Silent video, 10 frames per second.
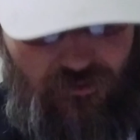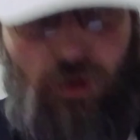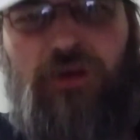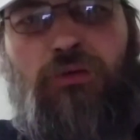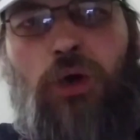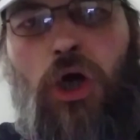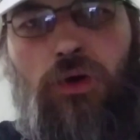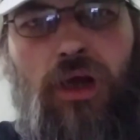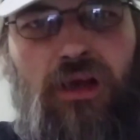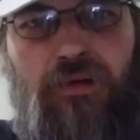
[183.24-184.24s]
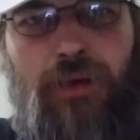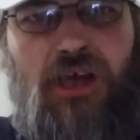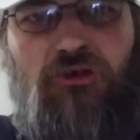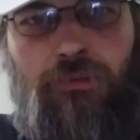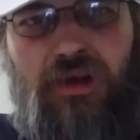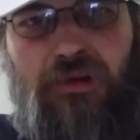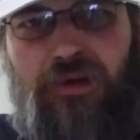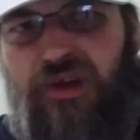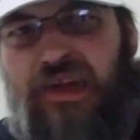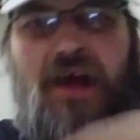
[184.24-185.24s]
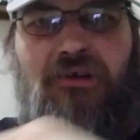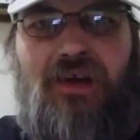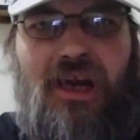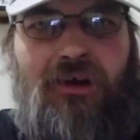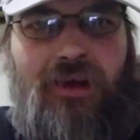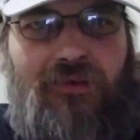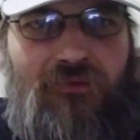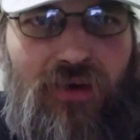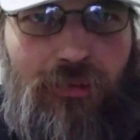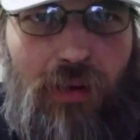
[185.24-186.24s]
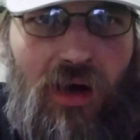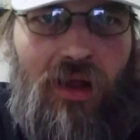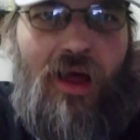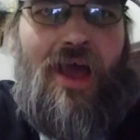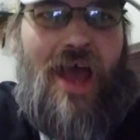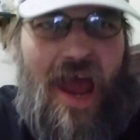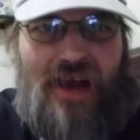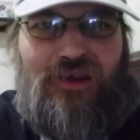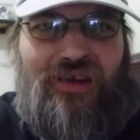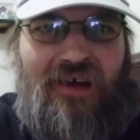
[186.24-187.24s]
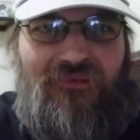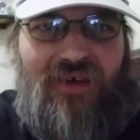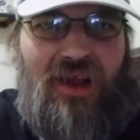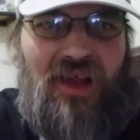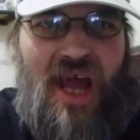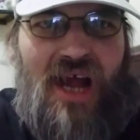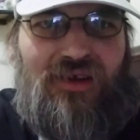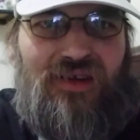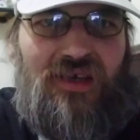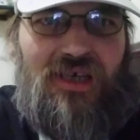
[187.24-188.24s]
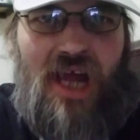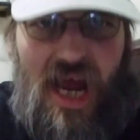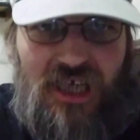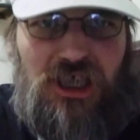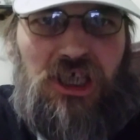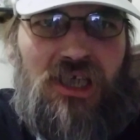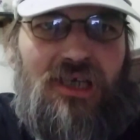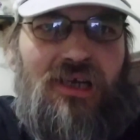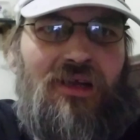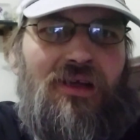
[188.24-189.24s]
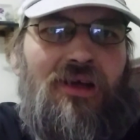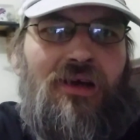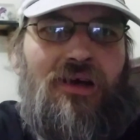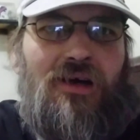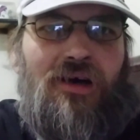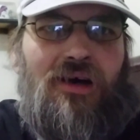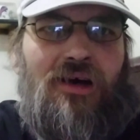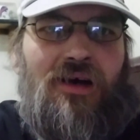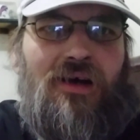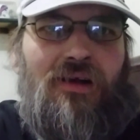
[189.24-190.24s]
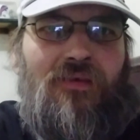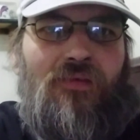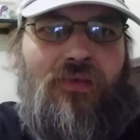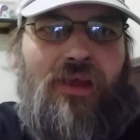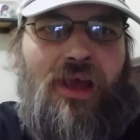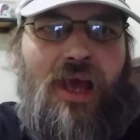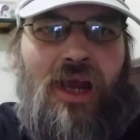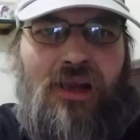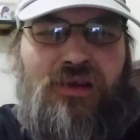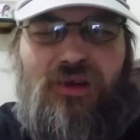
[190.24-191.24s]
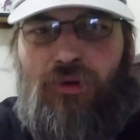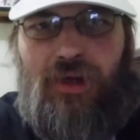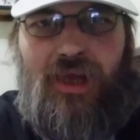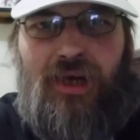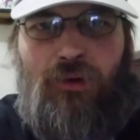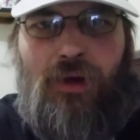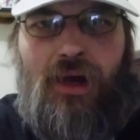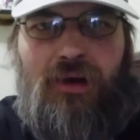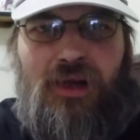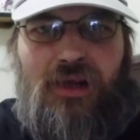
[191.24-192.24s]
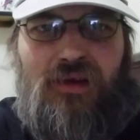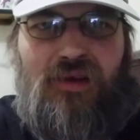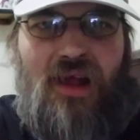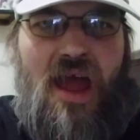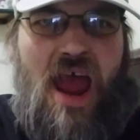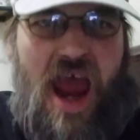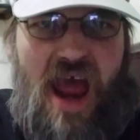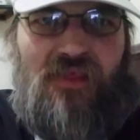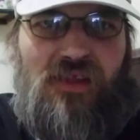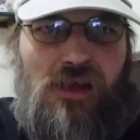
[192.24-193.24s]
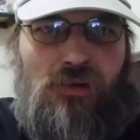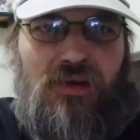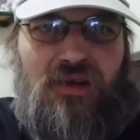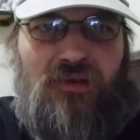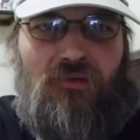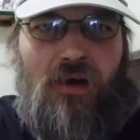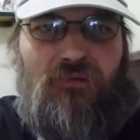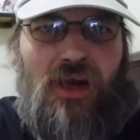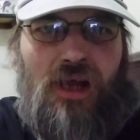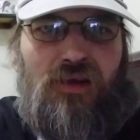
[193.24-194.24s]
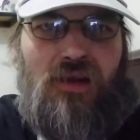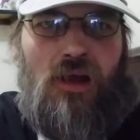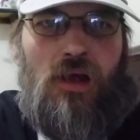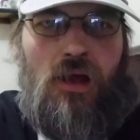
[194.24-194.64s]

for tomorrow night's matchup. Some Saturday night football, XFL action. Uh, and it's the Orlando Guardians at the Houston Roughnecks.